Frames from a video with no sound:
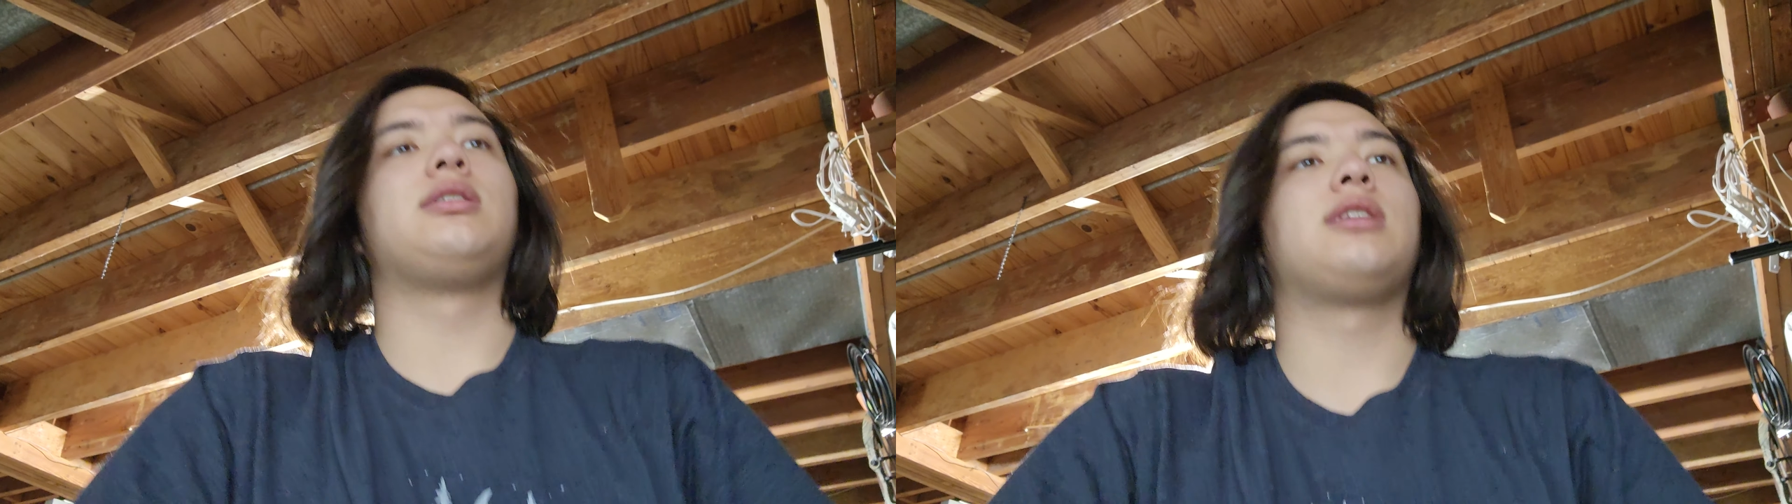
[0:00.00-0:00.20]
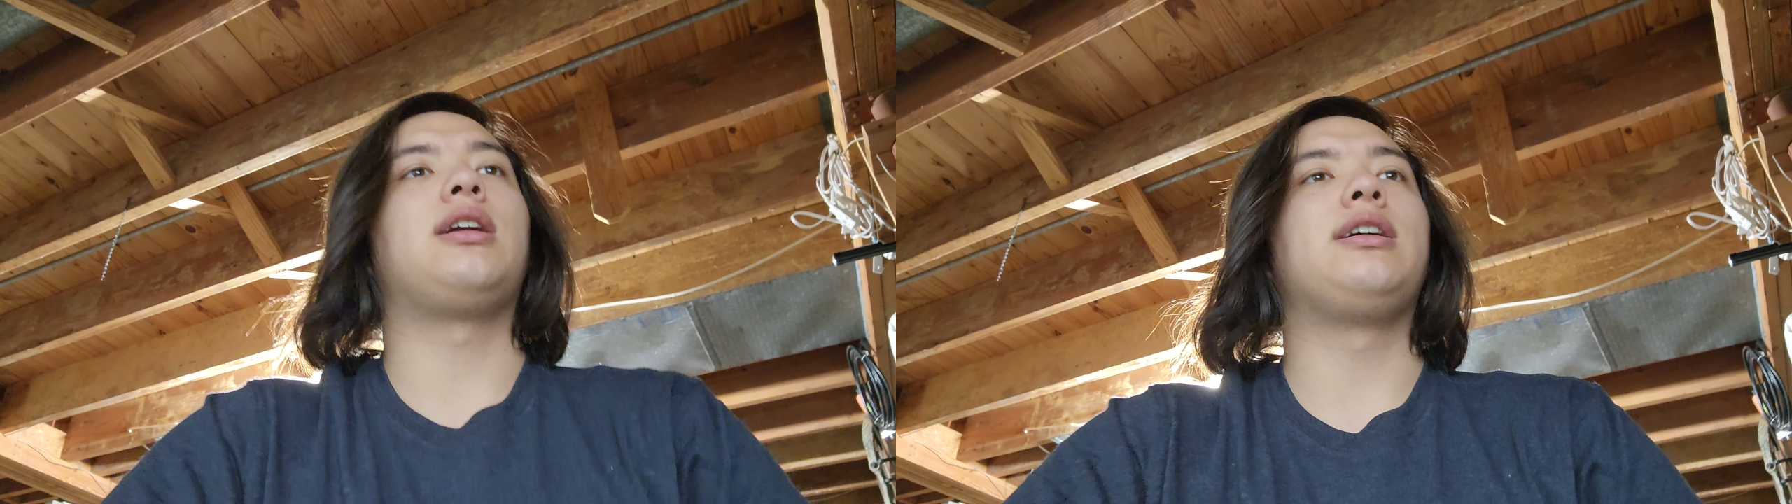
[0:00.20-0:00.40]

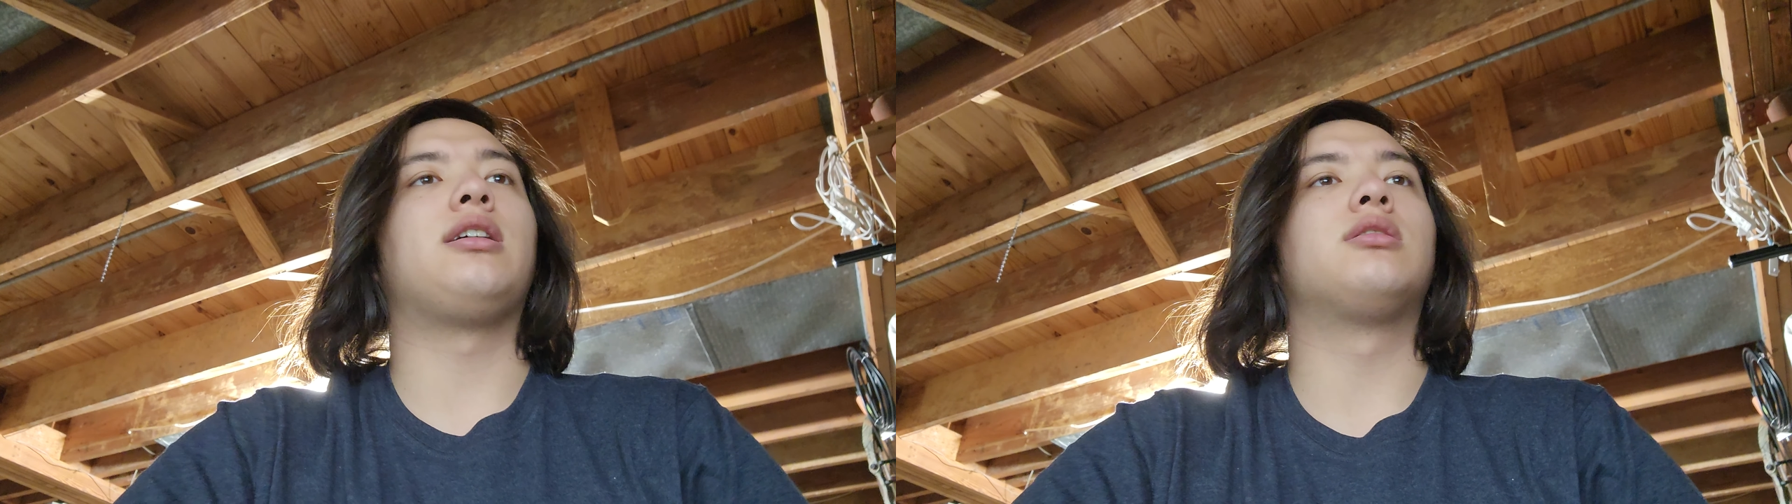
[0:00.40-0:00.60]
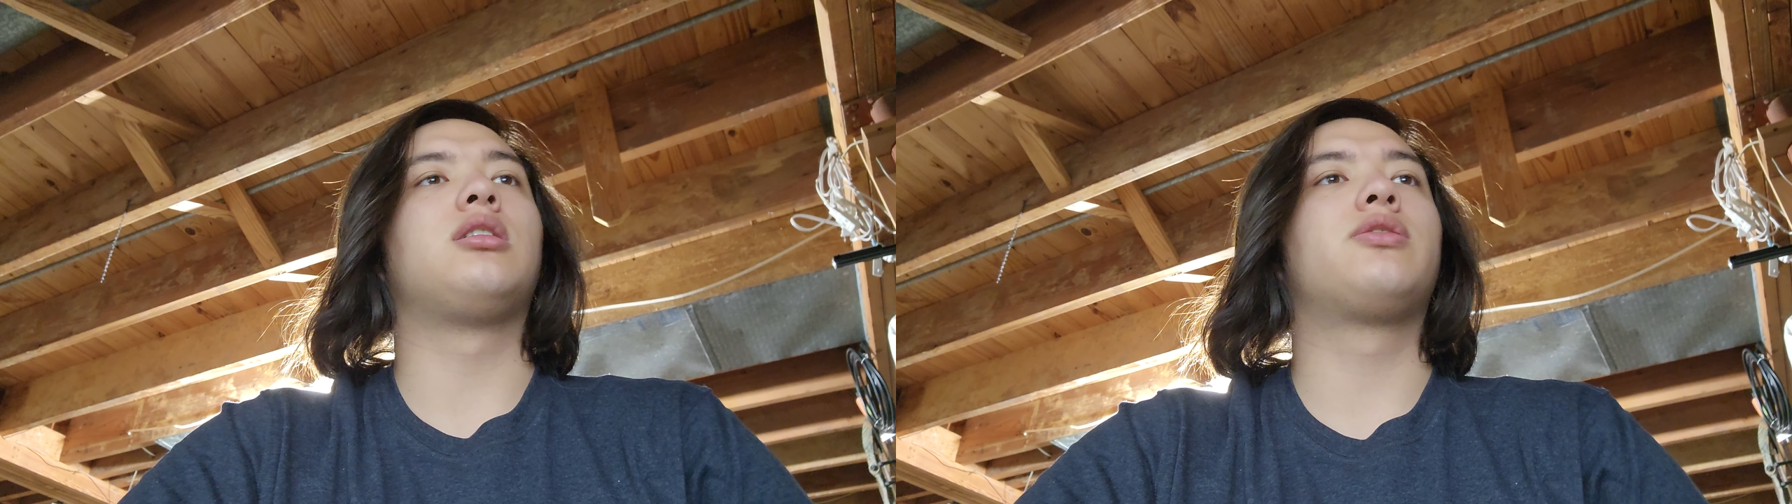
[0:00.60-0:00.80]
is that I
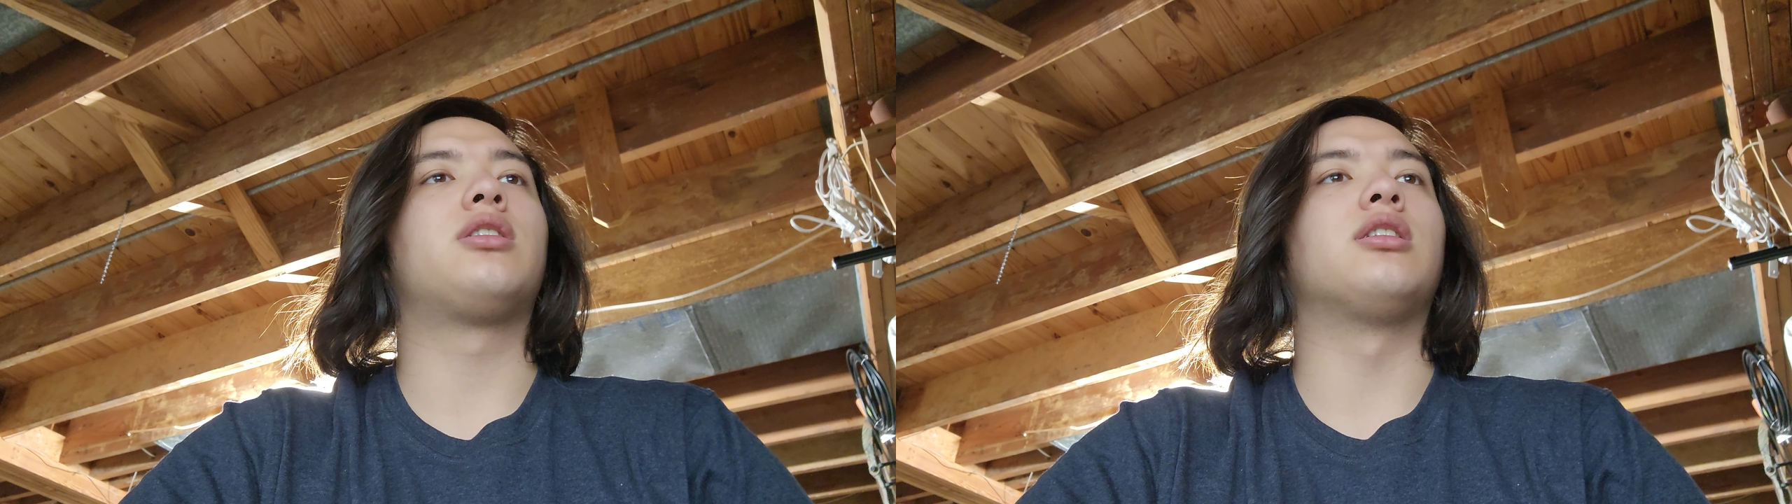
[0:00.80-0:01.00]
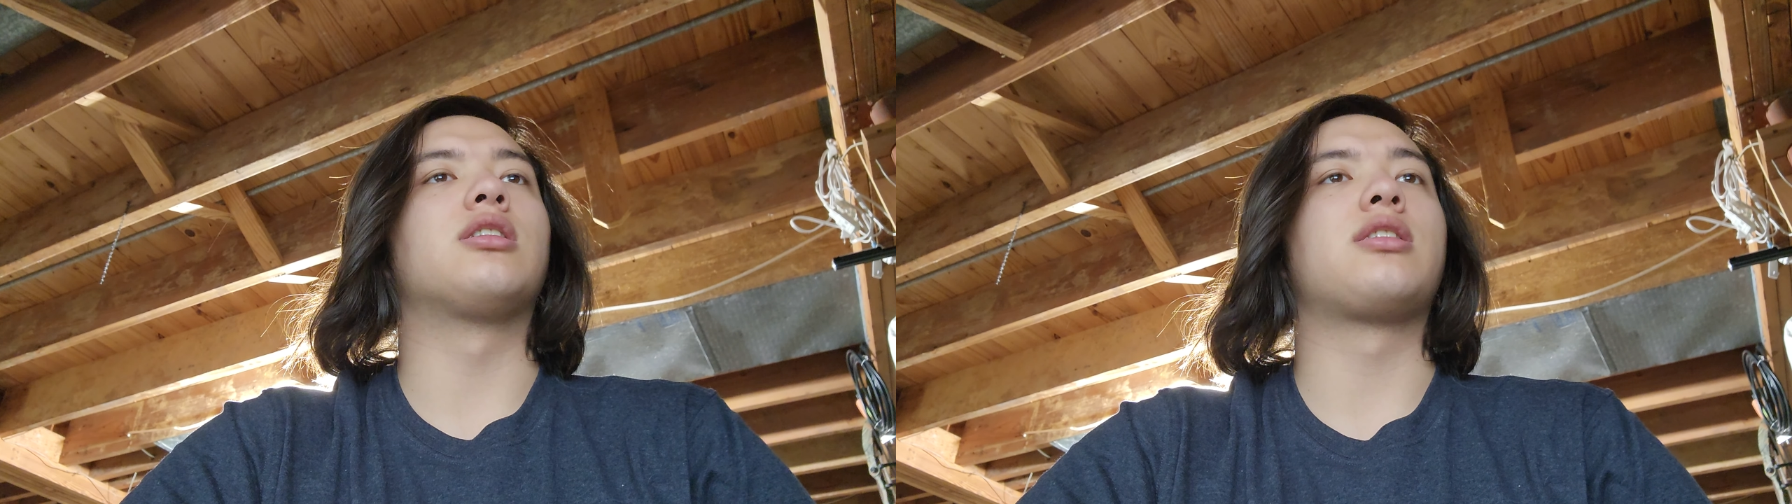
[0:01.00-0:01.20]
don't know if
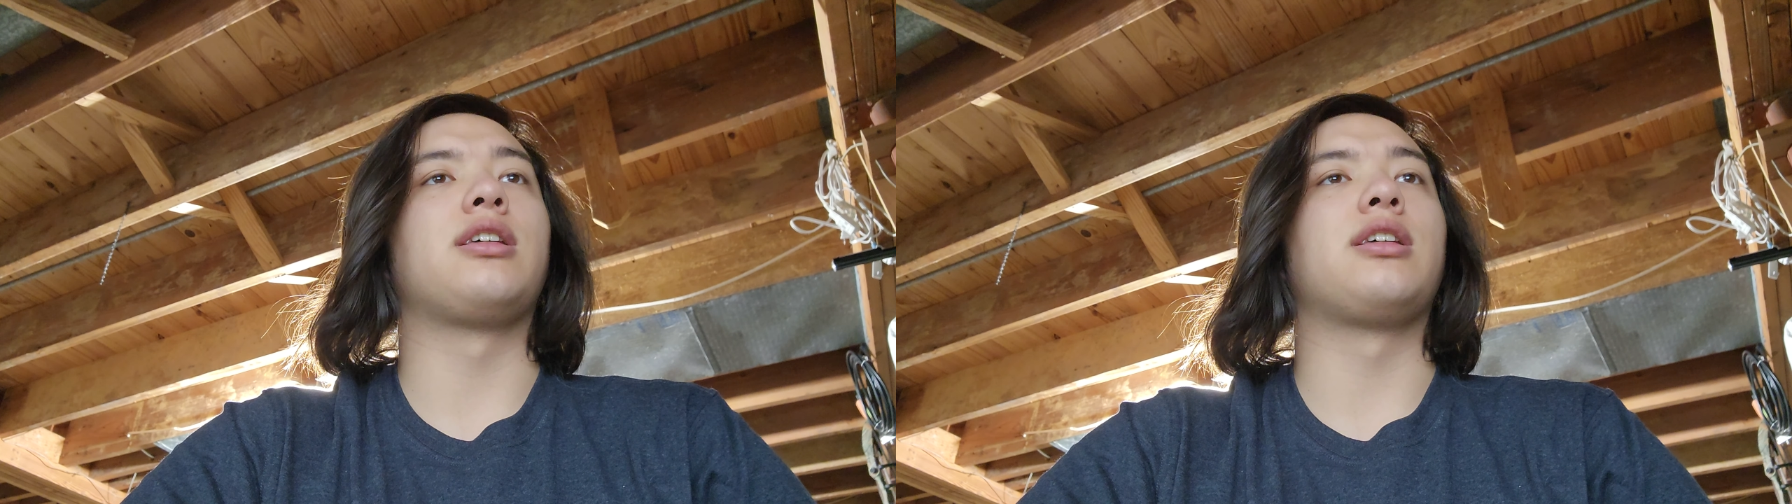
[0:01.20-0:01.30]
they're as